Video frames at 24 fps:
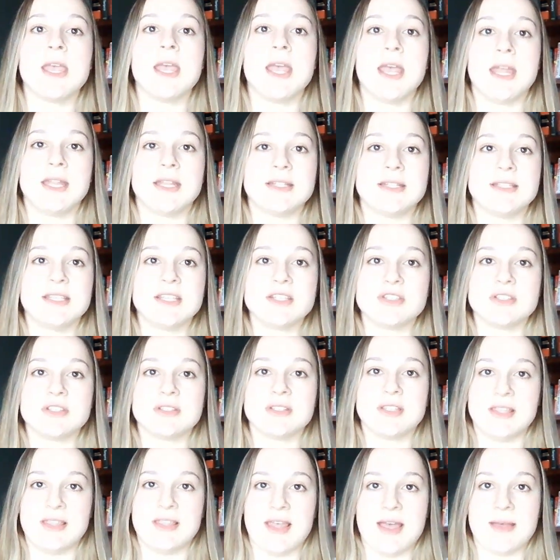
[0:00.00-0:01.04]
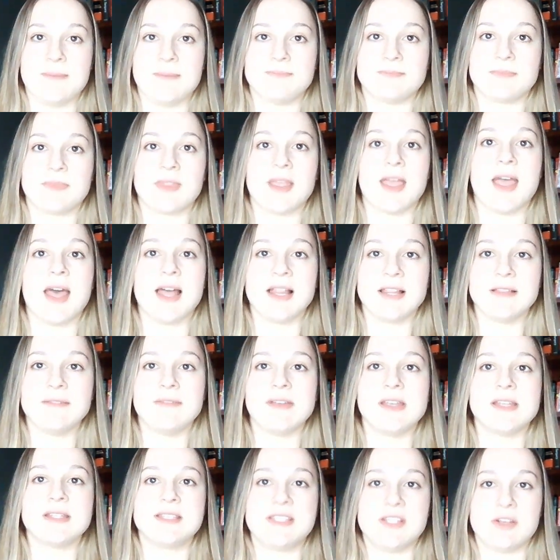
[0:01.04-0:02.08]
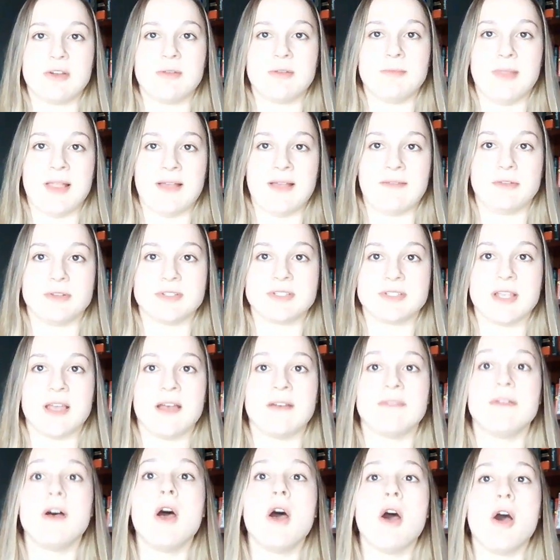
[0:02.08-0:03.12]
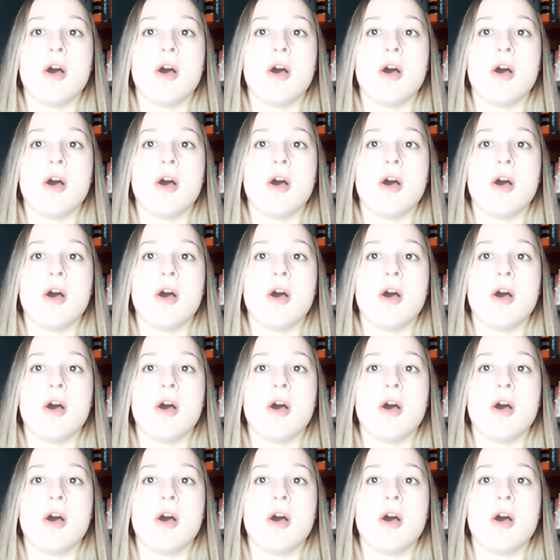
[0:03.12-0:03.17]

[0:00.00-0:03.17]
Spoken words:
In addition to that, elevated serum levels of